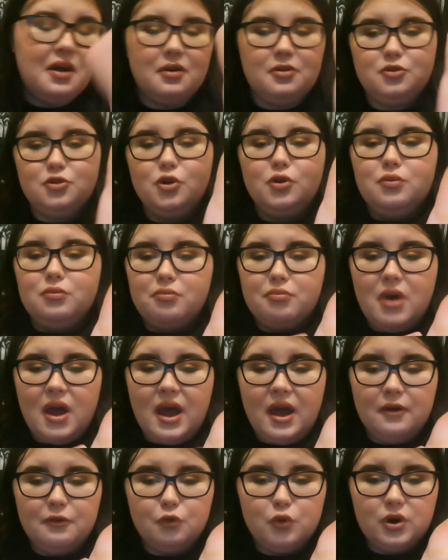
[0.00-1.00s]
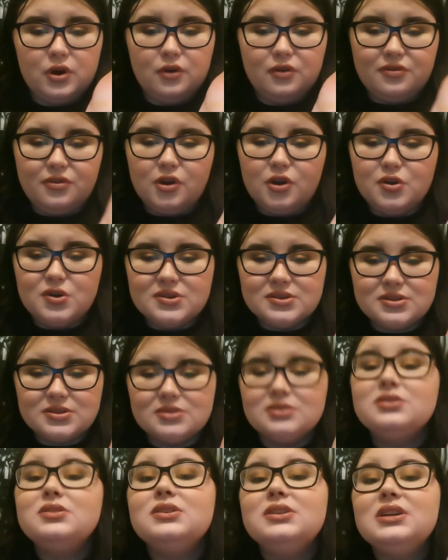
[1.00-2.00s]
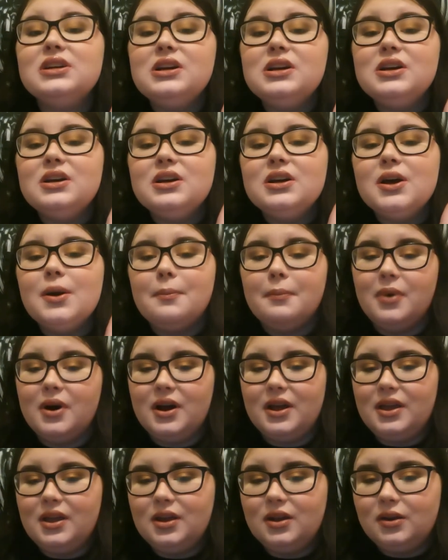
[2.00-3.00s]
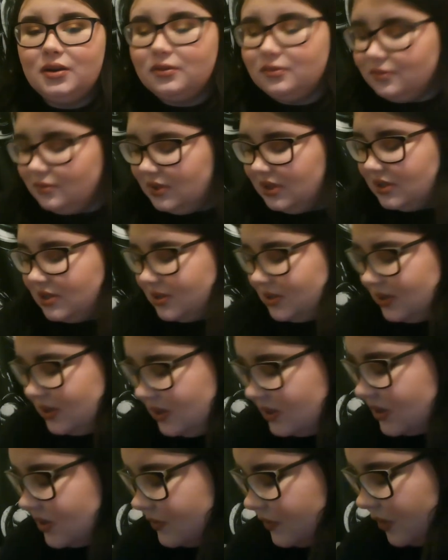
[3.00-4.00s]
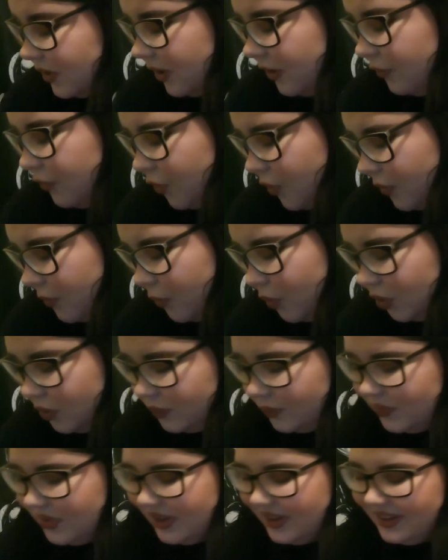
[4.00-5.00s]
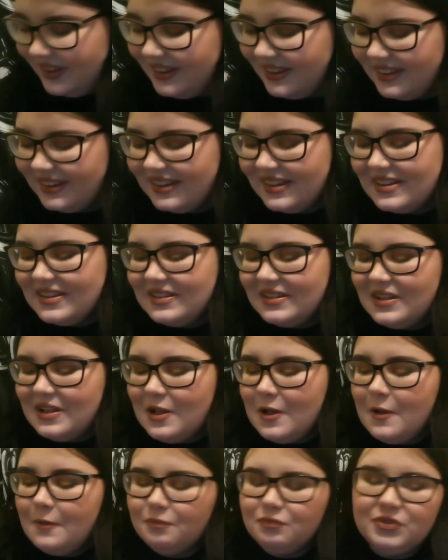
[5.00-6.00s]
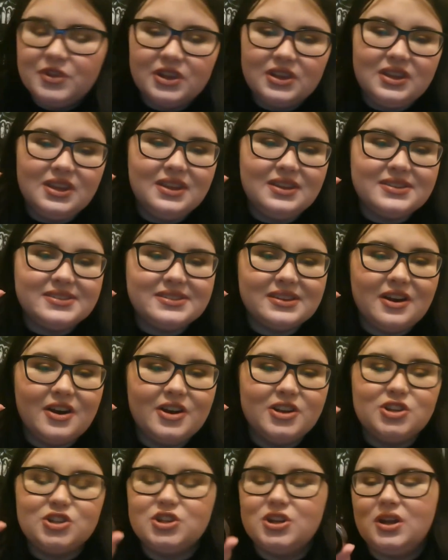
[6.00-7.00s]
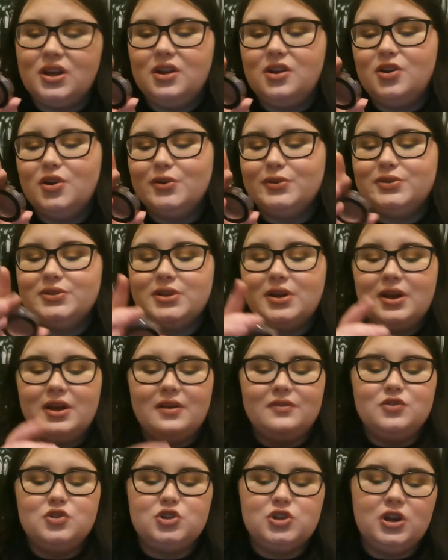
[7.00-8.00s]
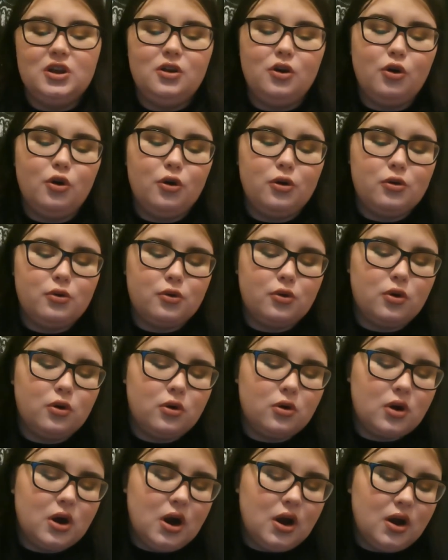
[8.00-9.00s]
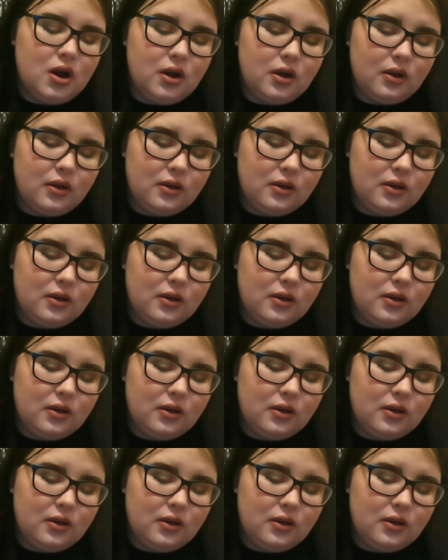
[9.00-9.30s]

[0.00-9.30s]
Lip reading: don't have one of those, buy it. It's very affordable. The Kicks eyeshadows, I have the shade Aurora.